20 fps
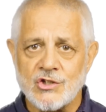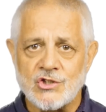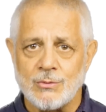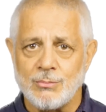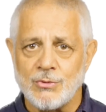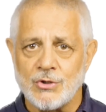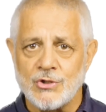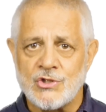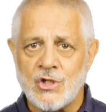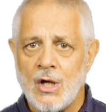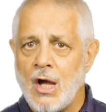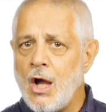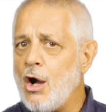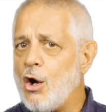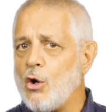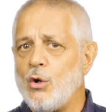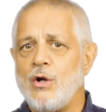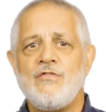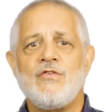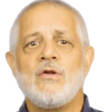customers,
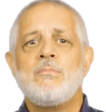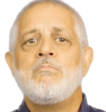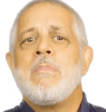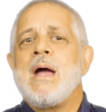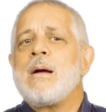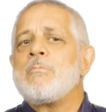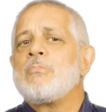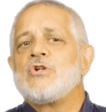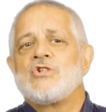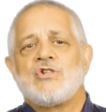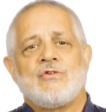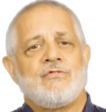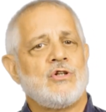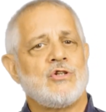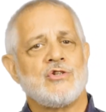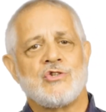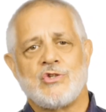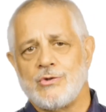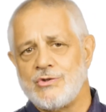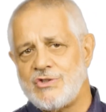or even members of an
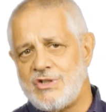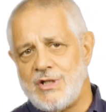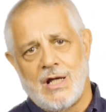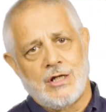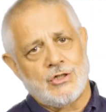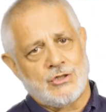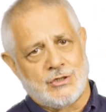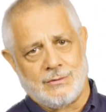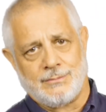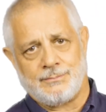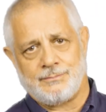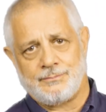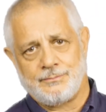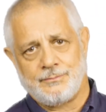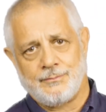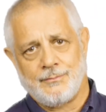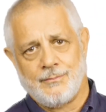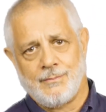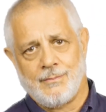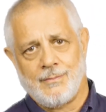association.
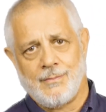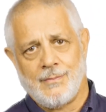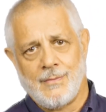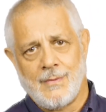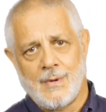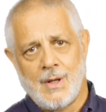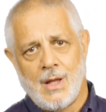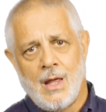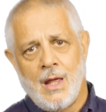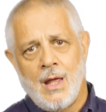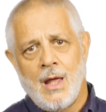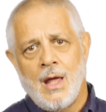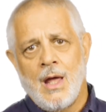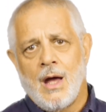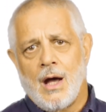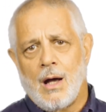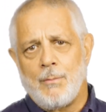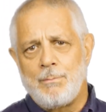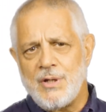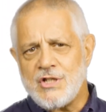
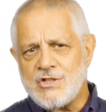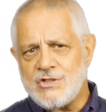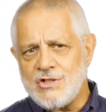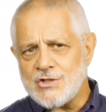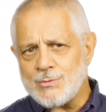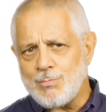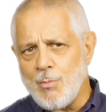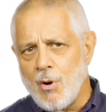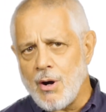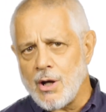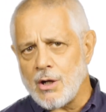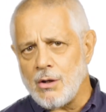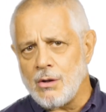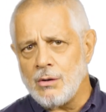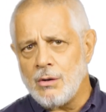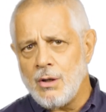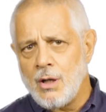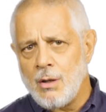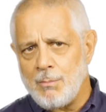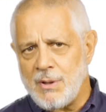A business
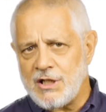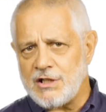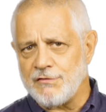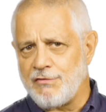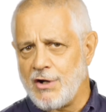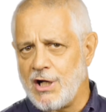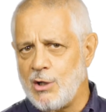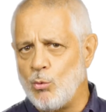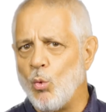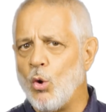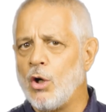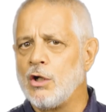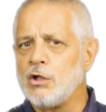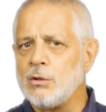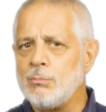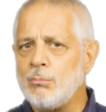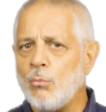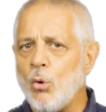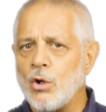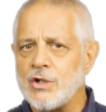model may define one
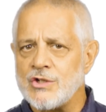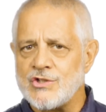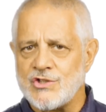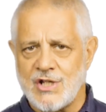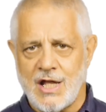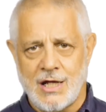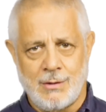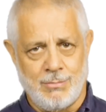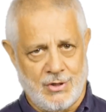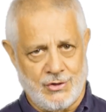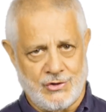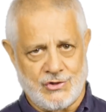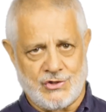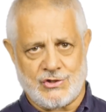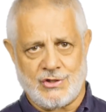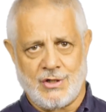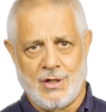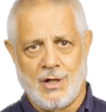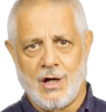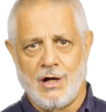or more
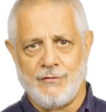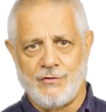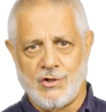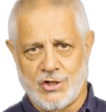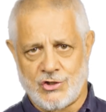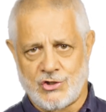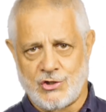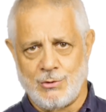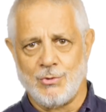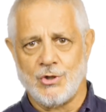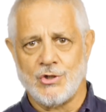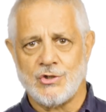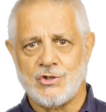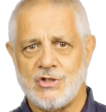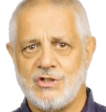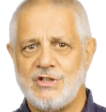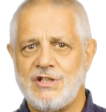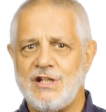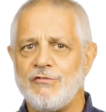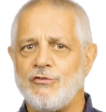segments of
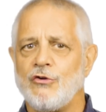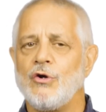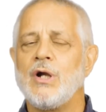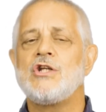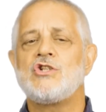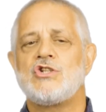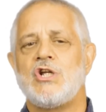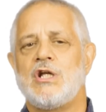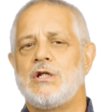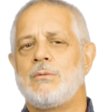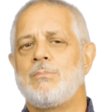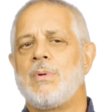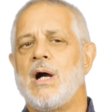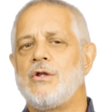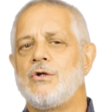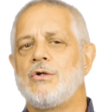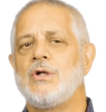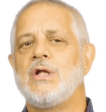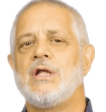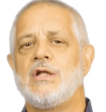customers differentiated
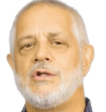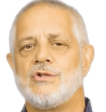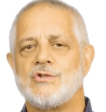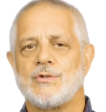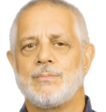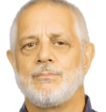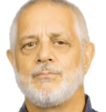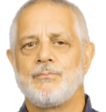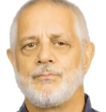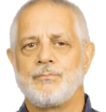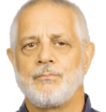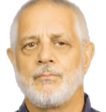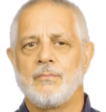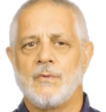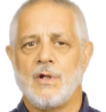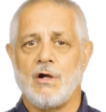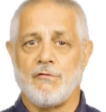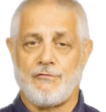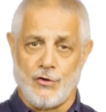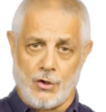by their needs.
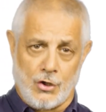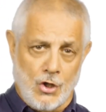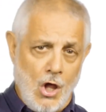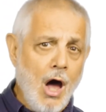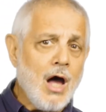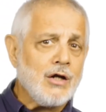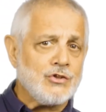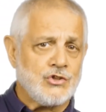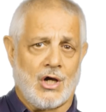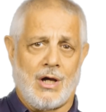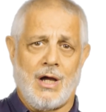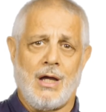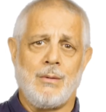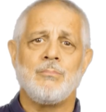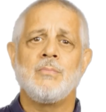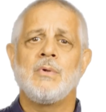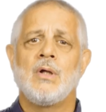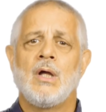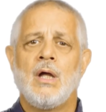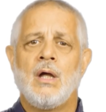Now, for a long time,
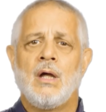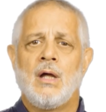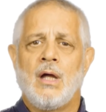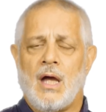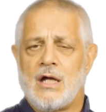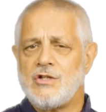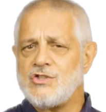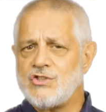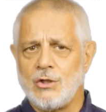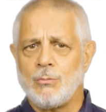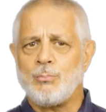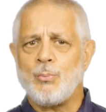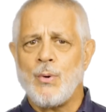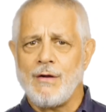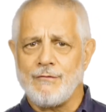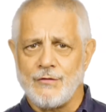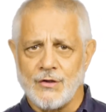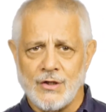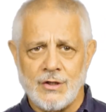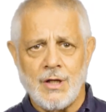and still
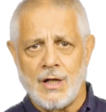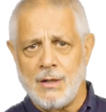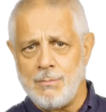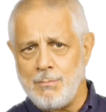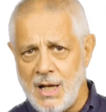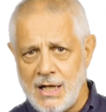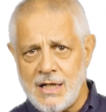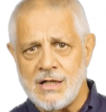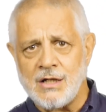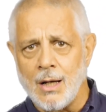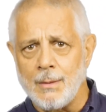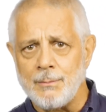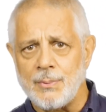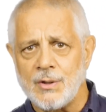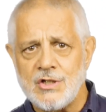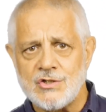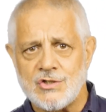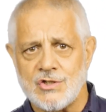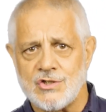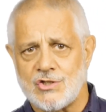prevalent in many
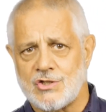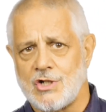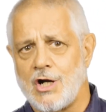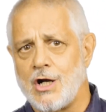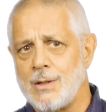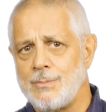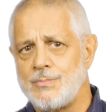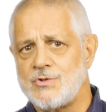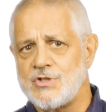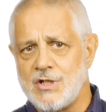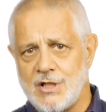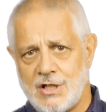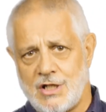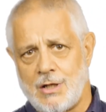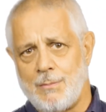companies and startups and